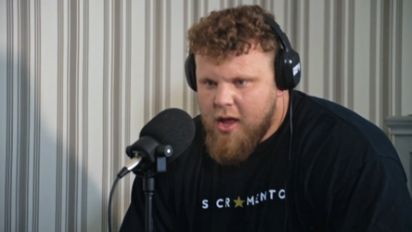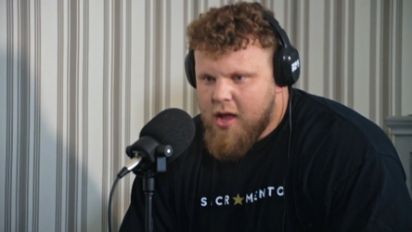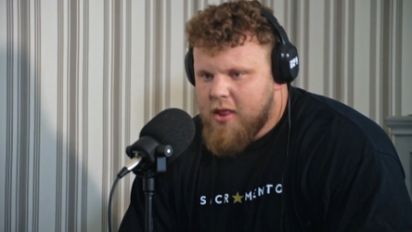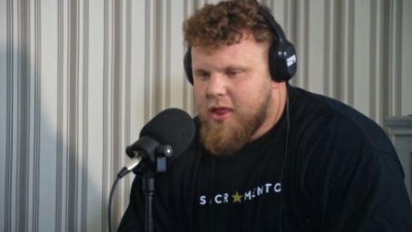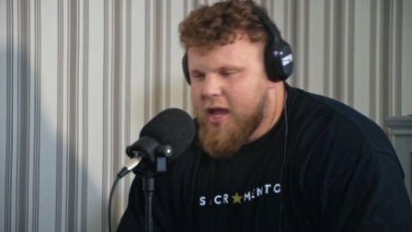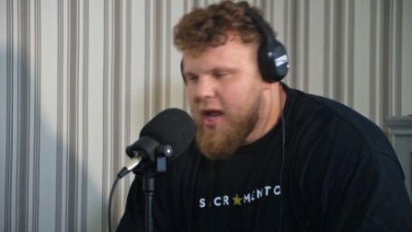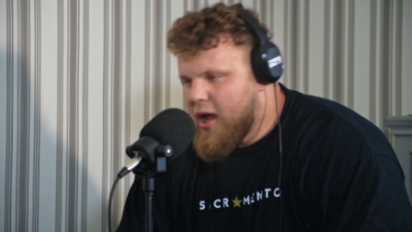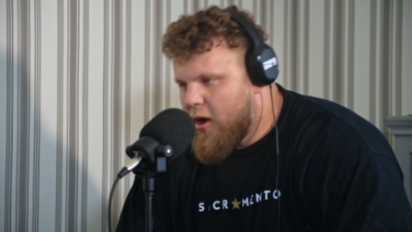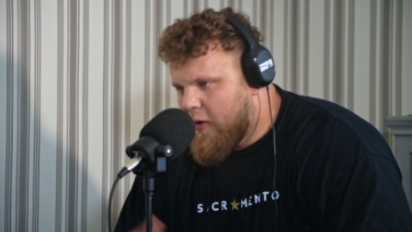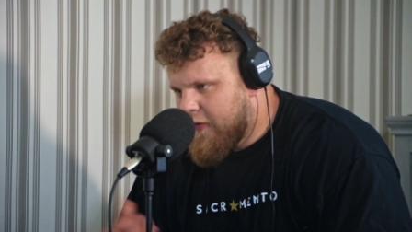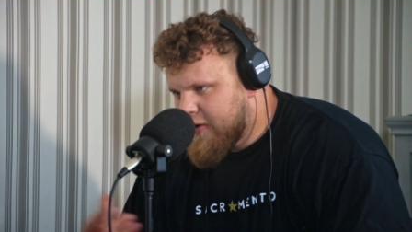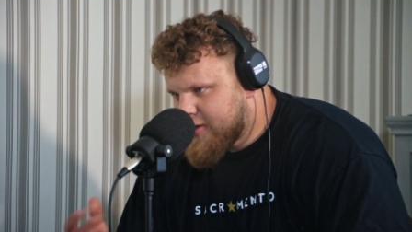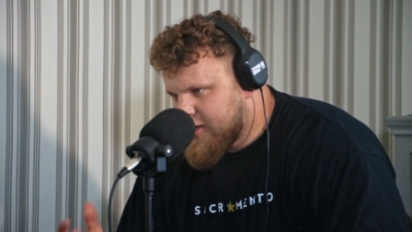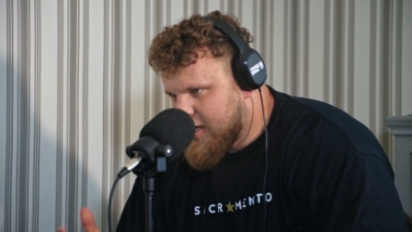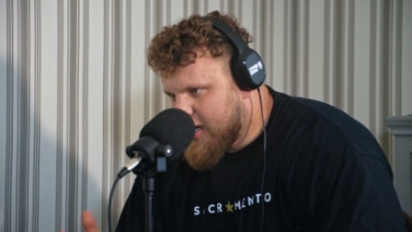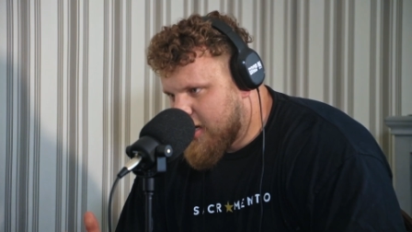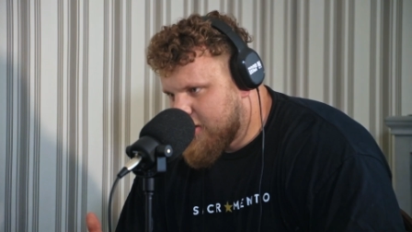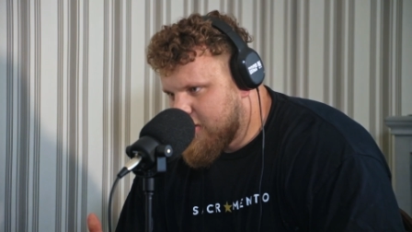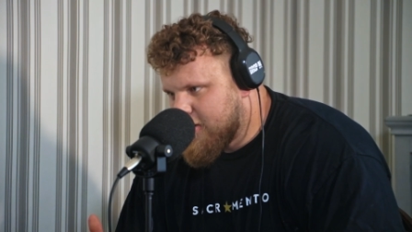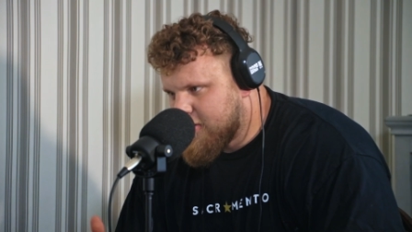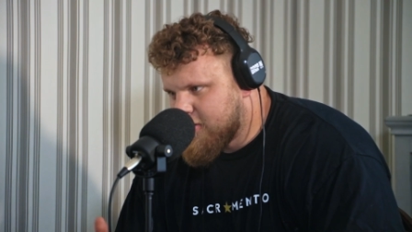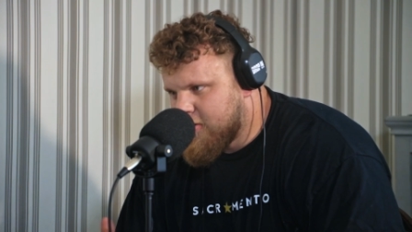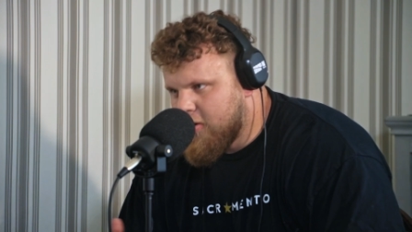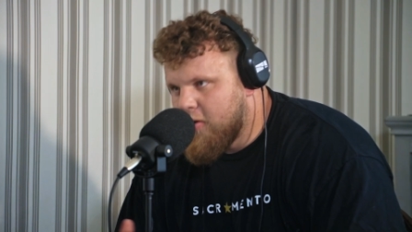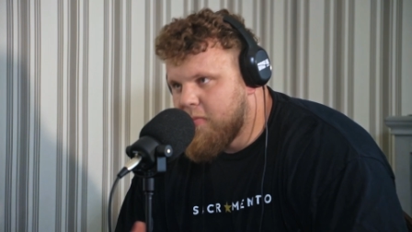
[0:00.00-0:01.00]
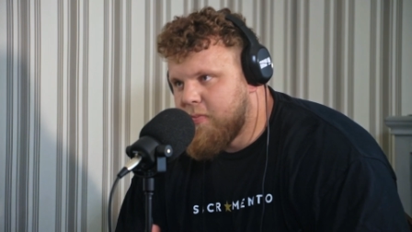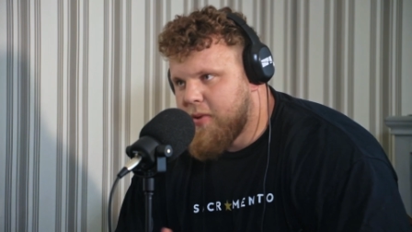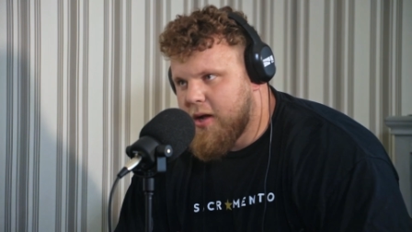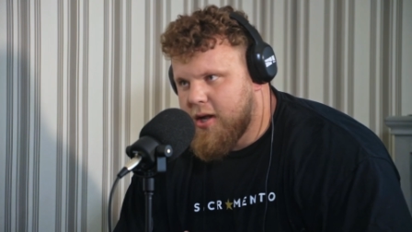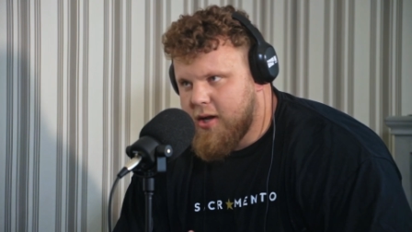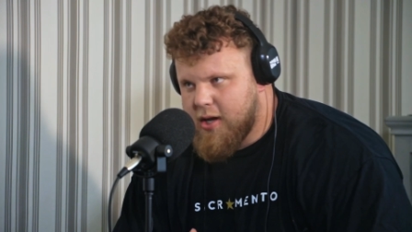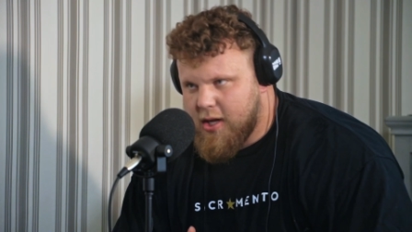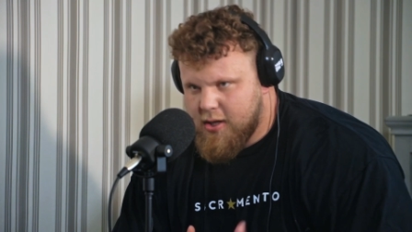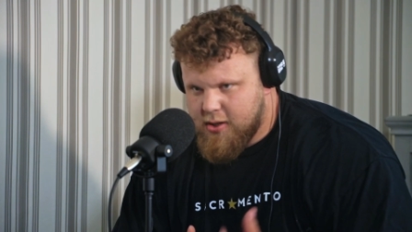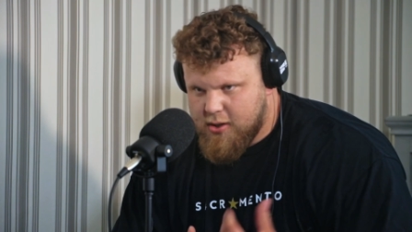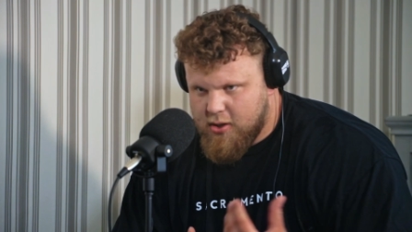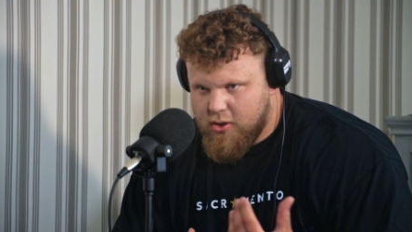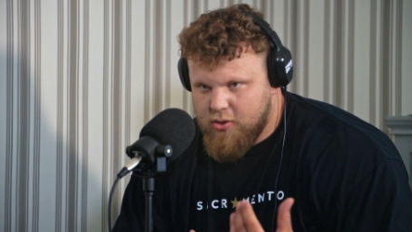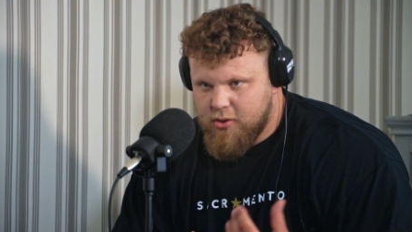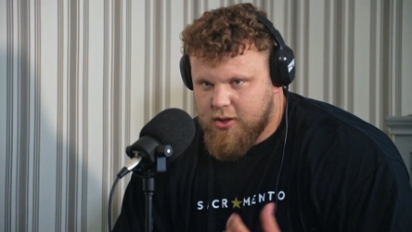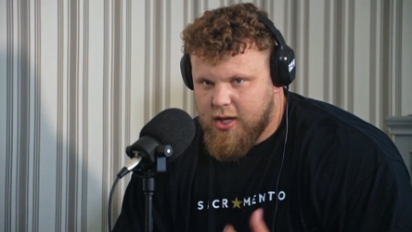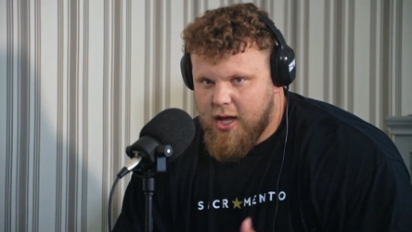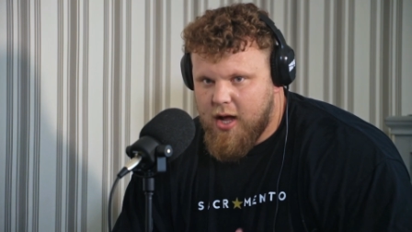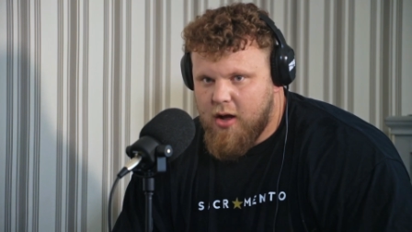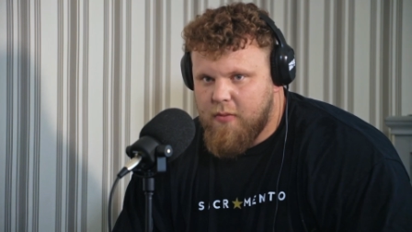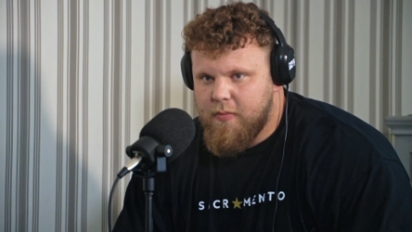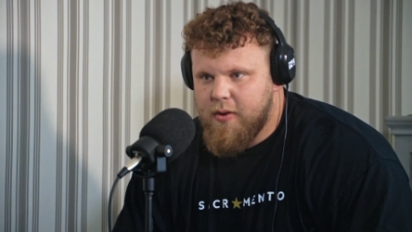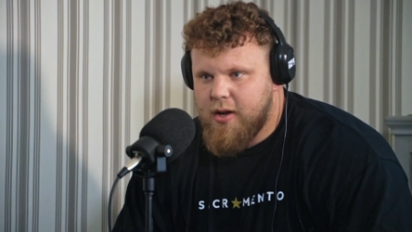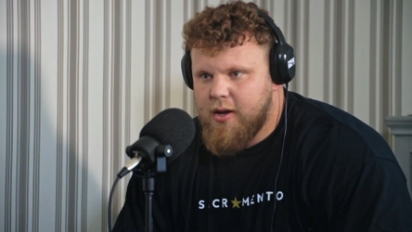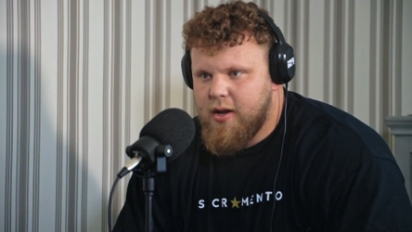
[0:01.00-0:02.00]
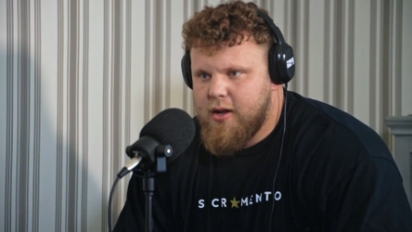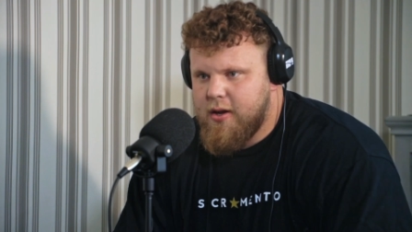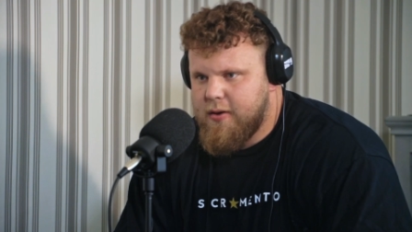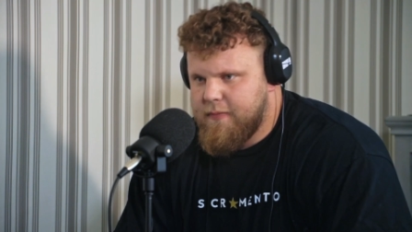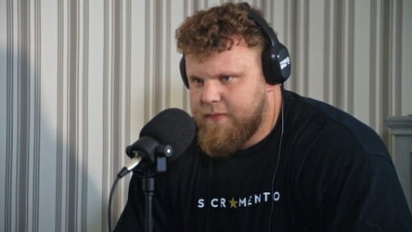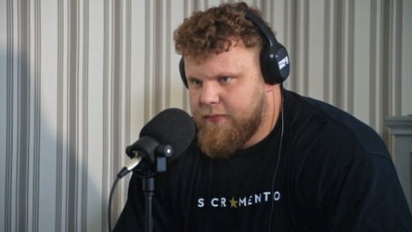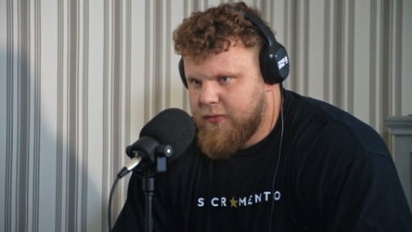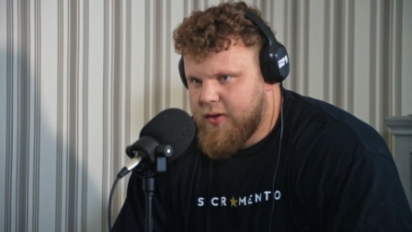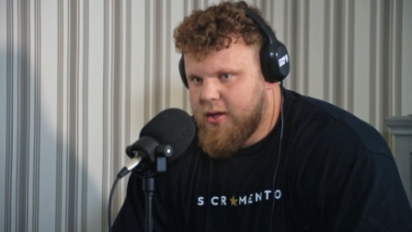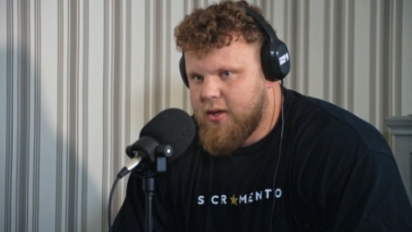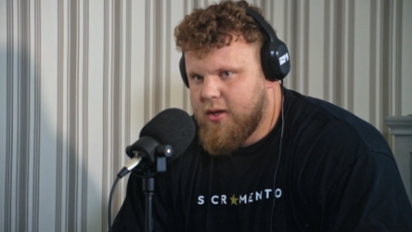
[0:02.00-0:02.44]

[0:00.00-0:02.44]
They obviously understood, but like Luke helped, and then